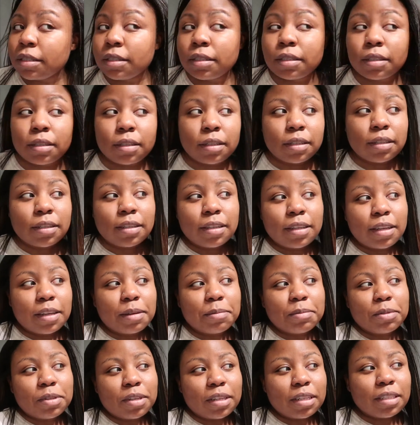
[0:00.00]

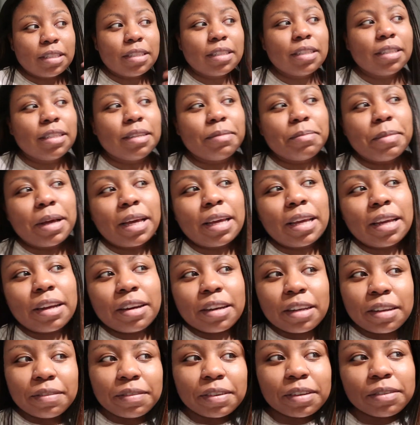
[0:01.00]
I'm trying to see, did my hair
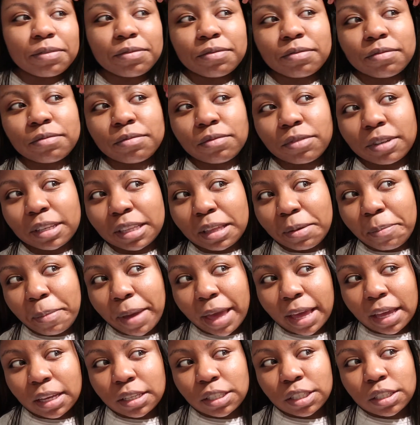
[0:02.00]
even really
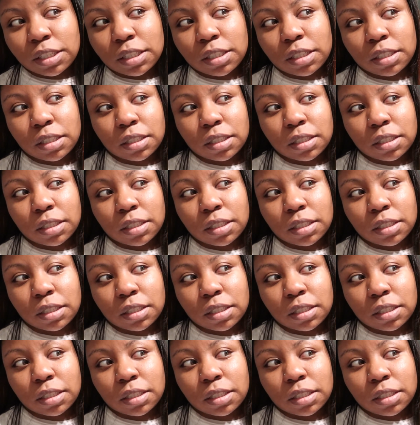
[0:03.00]
match?